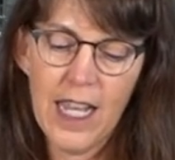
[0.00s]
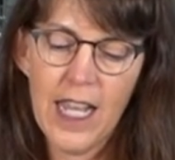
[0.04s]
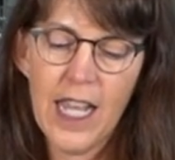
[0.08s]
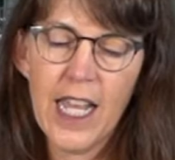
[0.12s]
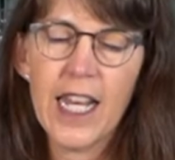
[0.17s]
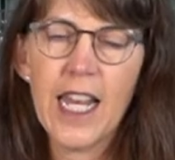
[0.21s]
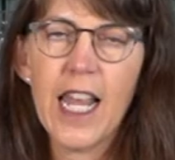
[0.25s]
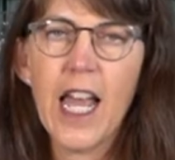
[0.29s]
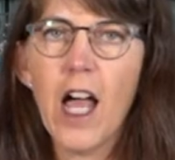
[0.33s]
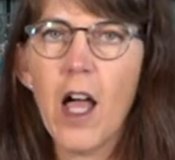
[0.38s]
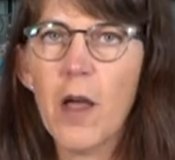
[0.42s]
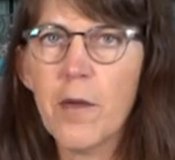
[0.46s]

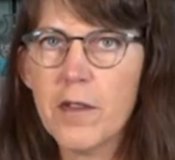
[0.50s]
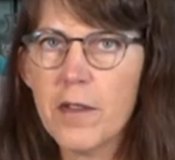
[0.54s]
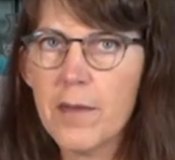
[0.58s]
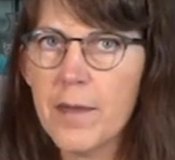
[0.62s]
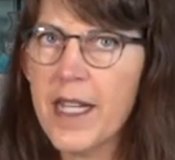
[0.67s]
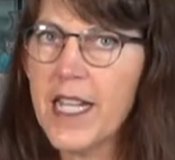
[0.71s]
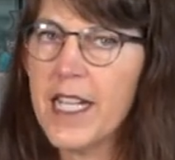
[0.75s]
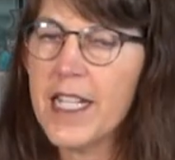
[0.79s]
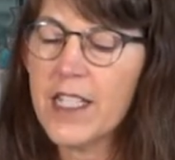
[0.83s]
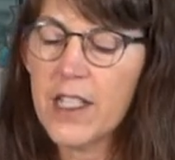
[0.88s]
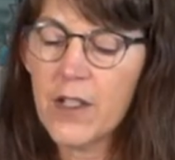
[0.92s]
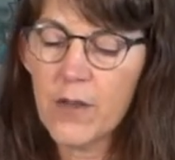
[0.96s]
It helps
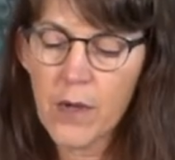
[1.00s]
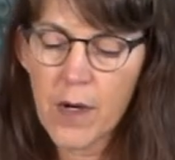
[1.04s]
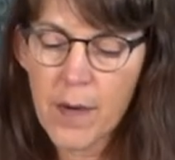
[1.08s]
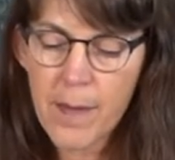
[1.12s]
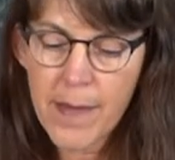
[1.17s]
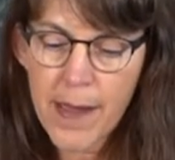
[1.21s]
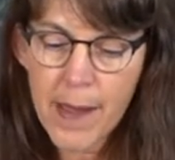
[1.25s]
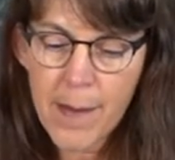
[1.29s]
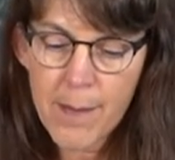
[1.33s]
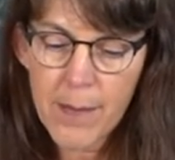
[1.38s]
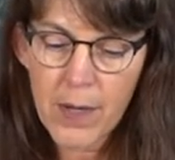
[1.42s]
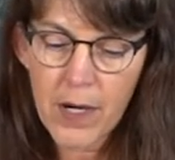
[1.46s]
me to
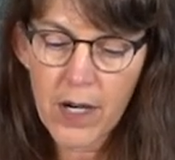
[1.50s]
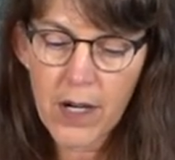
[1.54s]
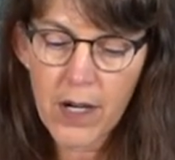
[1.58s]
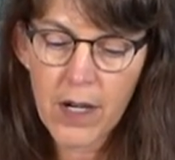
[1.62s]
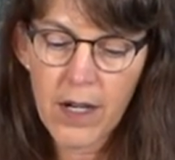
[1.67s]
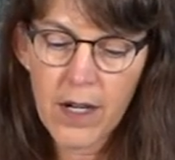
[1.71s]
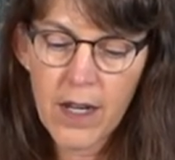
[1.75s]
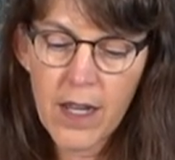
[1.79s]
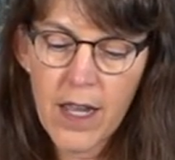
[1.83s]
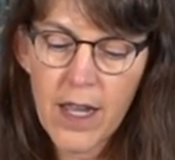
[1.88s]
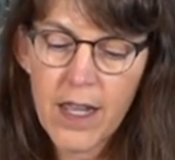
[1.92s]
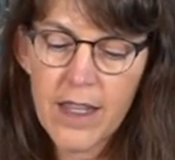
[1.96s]

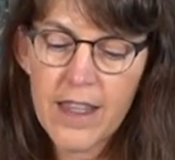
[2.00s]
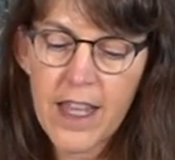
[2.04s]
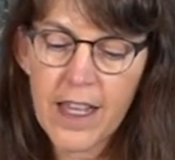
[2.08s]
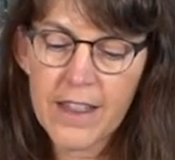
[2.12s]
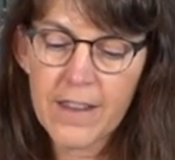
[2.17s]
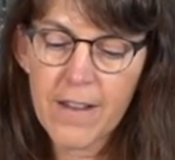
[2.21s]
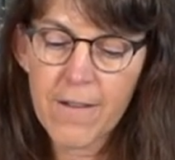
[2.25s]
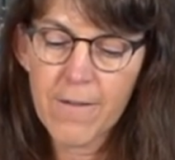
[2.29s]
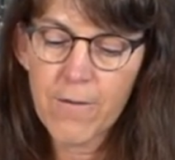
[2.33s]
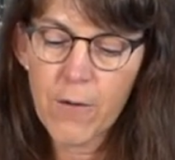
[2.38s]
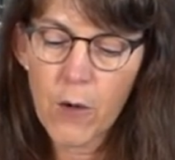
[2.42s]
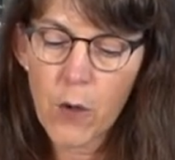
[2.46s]
remember
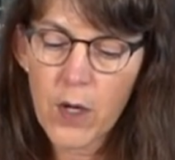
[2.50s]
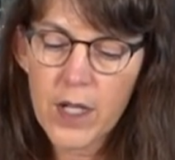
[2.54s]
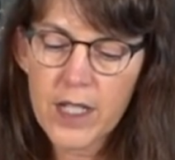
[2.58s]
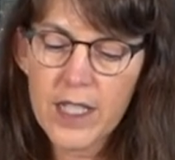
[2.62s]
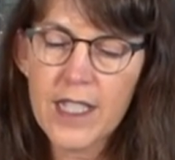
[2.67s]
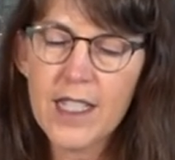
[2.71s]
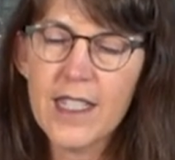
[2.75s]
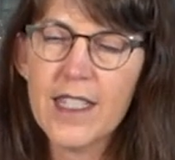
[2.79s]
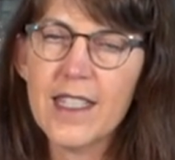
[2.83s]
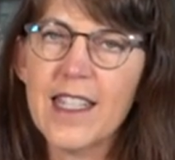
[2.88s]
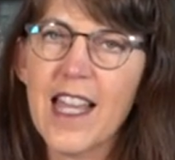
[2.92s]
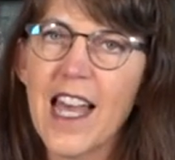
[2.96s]
that the
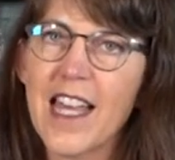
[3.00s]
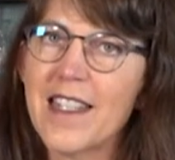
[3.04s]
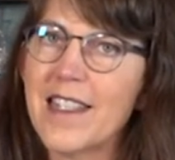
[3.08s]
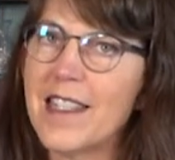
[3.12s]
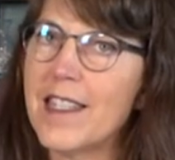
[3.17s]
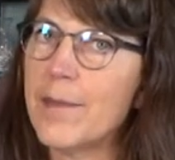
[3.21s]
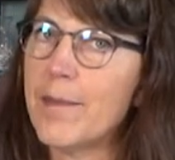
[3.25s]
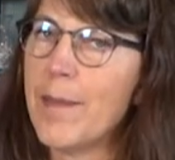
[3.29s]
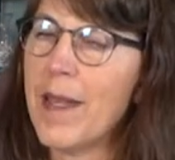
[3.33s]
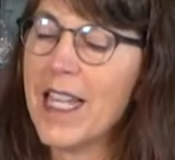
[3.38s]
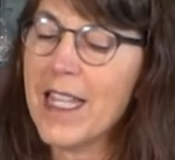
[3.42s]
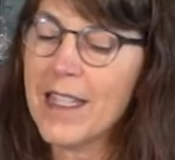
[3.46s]
forces that
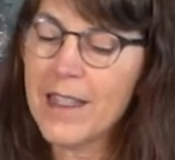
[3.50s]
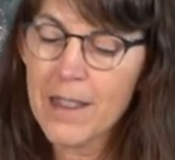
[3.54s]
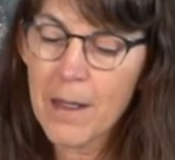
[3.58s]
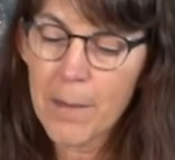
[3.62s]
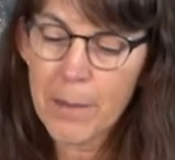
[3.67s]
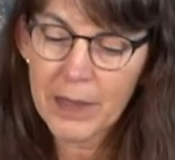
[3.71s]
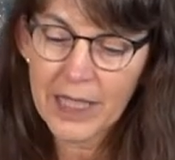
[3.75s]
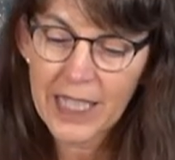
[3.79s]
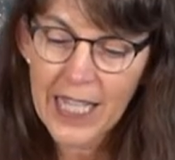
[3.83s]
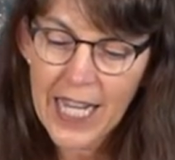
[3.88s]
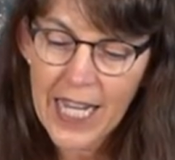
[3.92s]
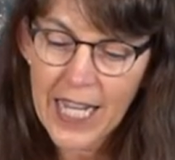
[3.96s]
spin the
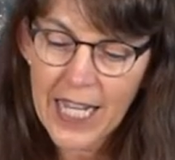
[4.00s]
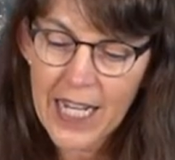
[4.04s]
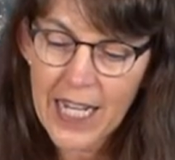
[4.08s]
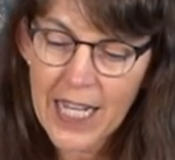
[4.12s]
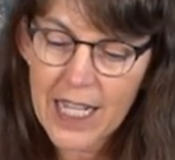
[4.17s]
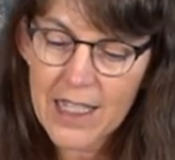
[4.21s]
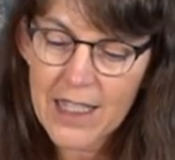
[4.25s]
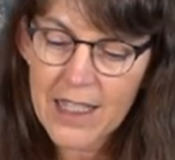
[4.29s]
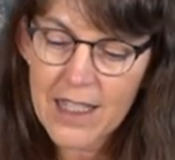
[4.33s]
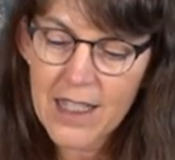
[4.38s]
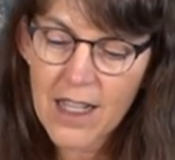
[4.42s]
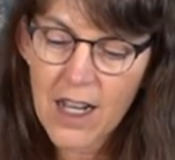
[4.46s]

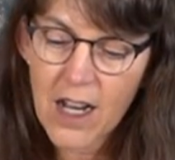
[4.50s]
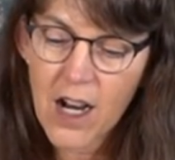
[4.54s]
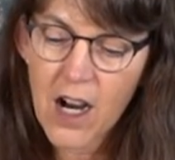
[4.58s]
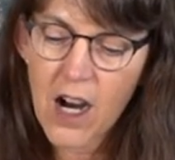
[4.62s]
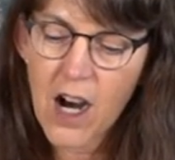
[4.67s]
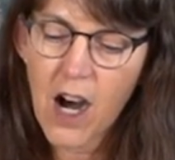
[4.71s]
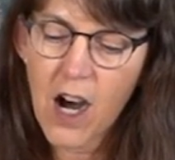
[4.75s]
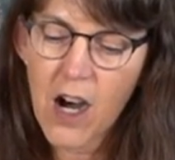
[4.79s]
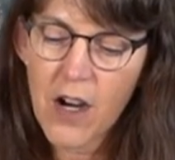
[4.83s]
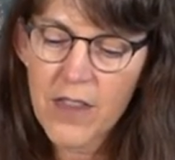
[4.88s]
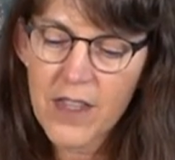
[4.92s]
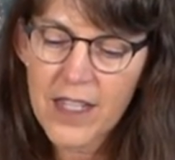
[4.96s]
planets
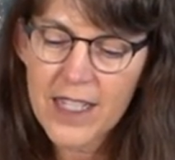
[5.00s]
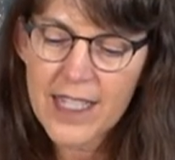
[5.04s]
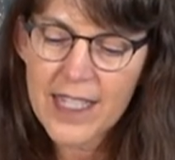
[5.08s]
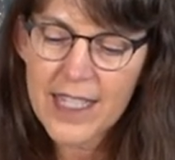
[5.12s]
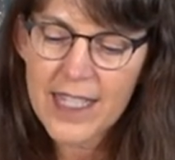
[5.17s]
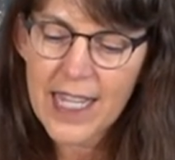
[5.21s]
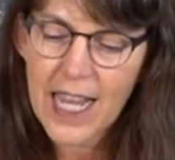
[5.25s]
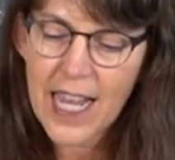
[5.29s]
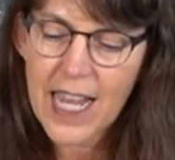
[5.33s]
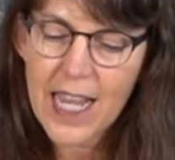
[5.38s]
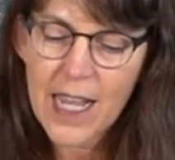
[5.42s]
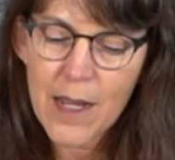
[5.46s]
are the
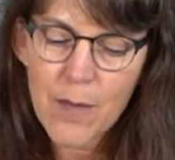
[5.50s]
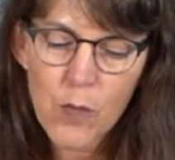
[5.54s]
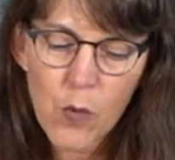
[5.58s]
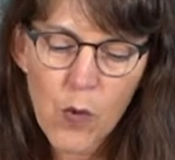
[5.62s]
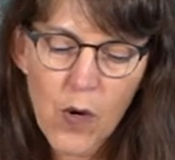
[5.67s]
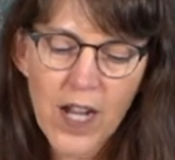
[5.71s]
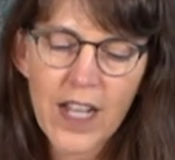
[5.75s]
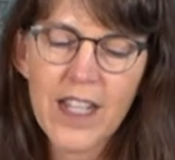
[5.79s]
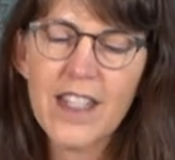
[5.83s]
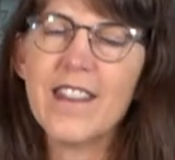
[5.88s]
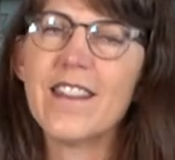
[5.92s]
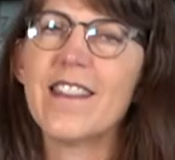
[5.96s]
same
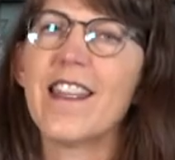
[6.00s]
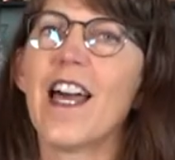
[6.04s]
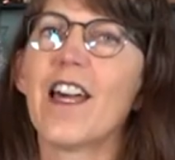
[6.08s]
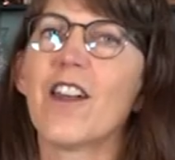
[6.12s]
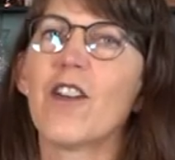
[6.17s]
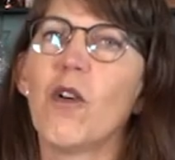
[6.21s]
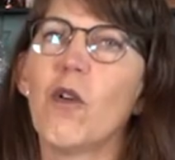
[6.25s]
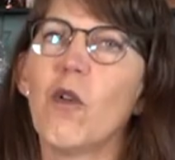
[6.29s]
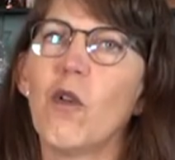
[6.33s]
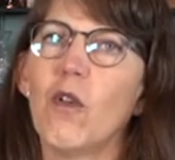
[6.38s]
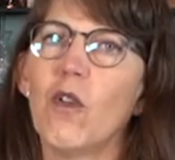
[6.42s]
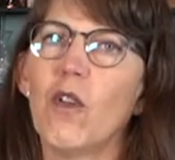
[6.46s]
ones that
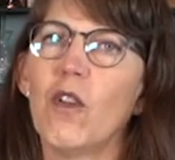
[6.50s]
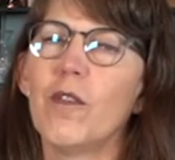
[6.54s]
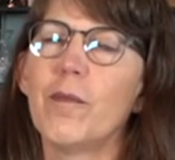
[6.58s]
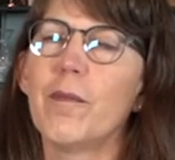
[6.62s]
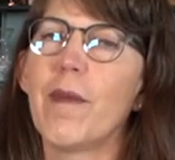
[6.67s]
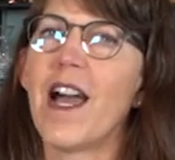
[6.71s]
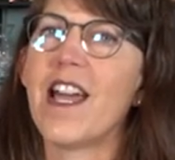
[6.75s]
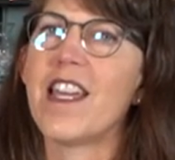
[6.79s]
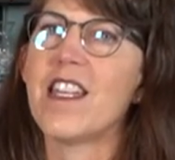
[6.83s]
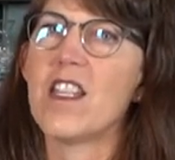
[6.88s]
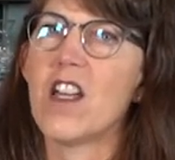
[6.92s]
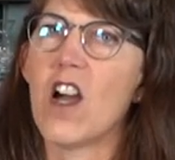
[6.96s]
hold
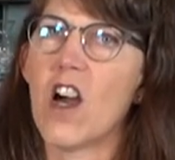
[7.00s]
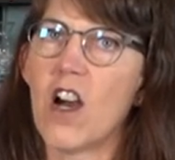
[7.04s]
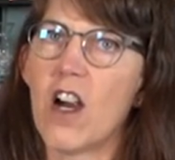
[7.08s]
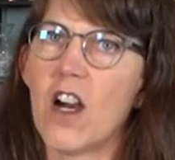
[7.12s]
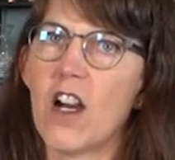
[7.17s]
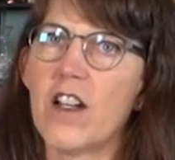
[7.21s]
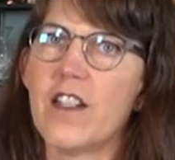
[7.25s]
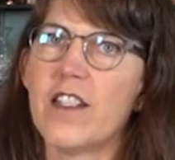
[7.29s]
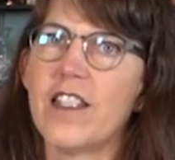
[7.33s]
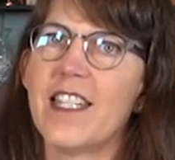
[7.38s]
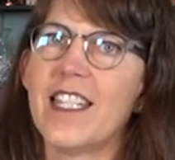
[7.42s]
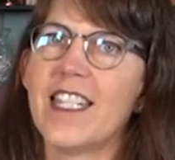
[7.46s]
my
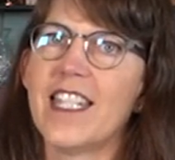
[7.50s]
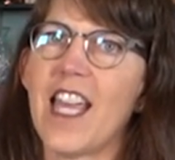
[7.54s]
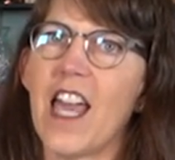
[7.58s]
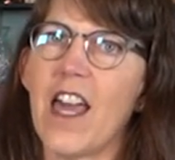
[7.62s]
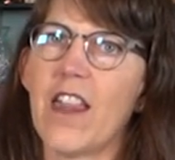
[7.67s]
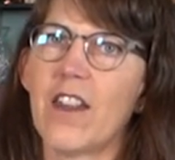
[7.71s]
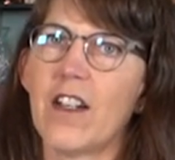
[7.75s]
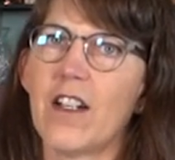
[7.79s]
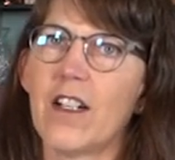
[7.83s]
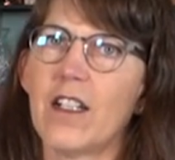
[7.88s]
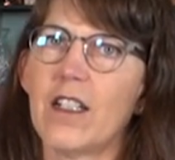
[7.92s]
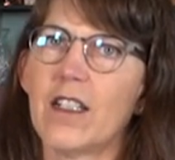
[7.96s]
yarn
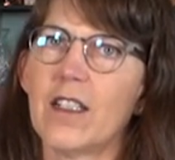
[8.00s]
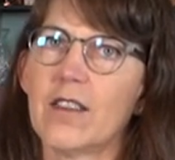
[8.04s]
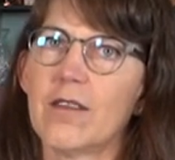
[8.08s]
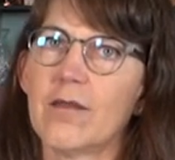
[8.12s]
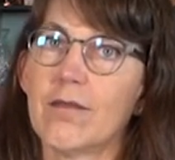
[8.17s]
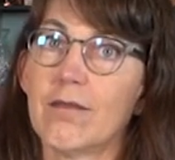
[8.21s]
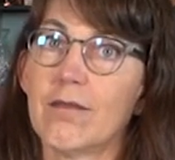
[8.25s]
together.